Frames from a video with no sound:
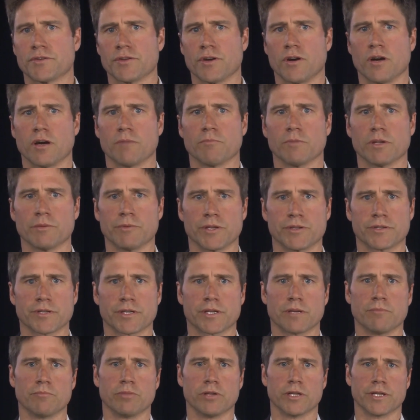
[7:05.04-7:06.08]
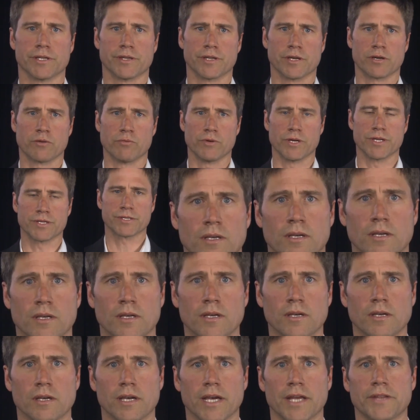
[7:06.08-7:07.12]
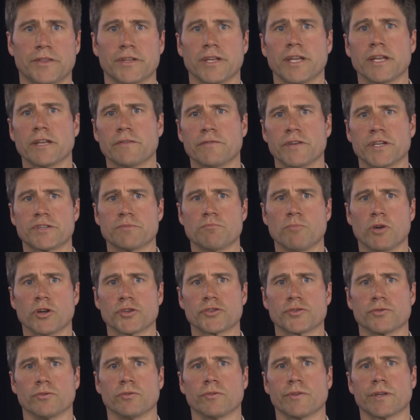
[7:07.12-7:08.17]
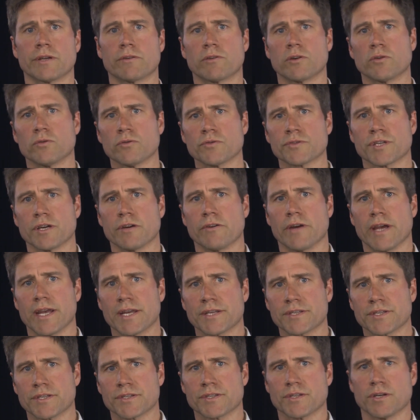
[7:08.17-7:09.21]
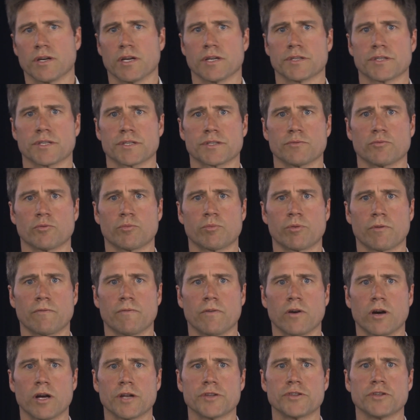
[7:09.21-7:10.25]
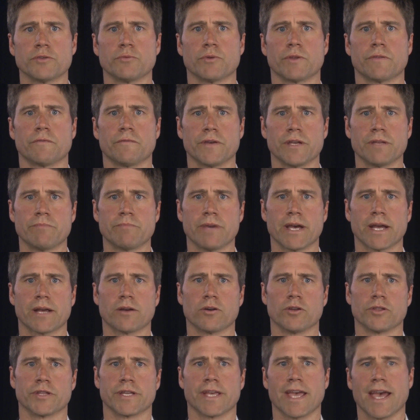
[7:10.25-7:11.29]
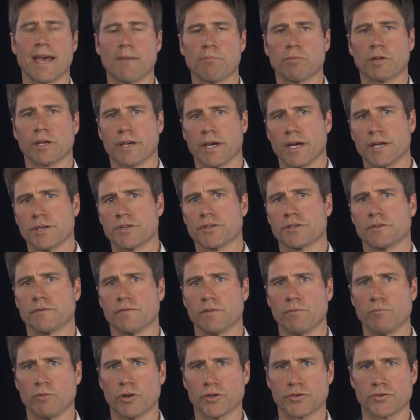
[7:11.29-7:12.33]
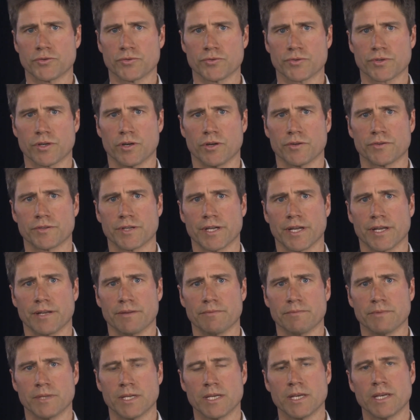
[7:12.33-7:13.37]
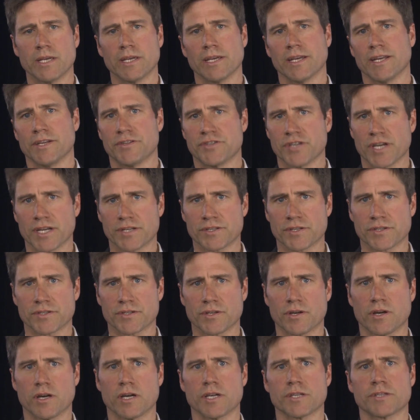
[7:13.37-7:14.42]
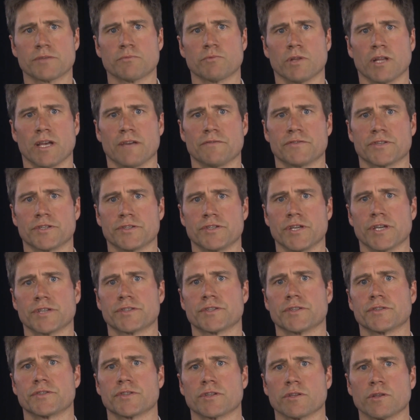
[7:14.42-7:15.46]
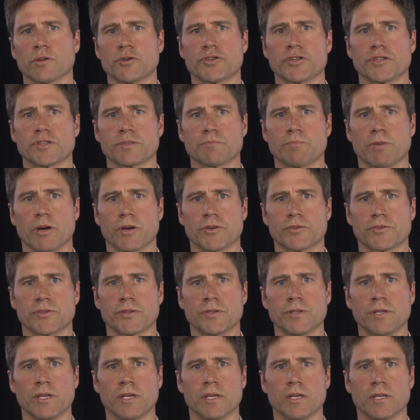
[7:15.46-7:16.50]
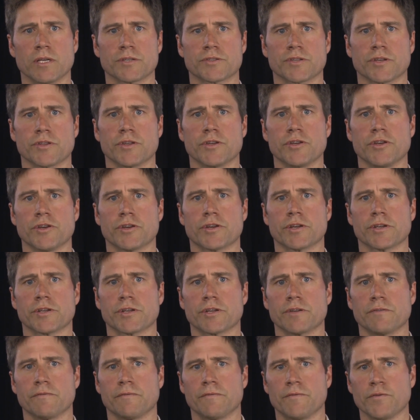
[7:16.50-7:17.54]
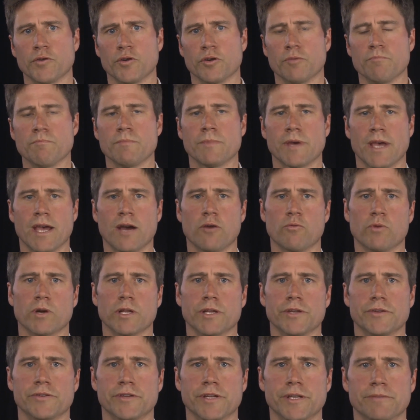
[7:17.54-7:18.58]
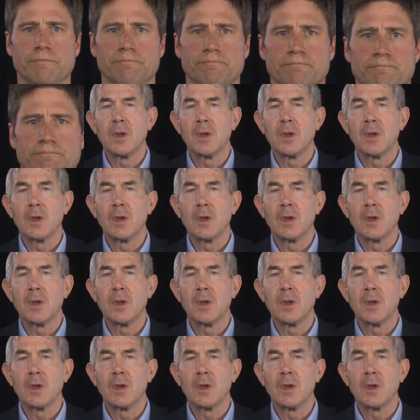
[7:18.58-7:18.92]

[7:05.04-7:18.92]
time limit to complete the quiz. At the end of each module, there are also exercises that will provide you with feedback on the application of the module's content. Each exercise will have suggested solutions posted so that you can confirm how well you did.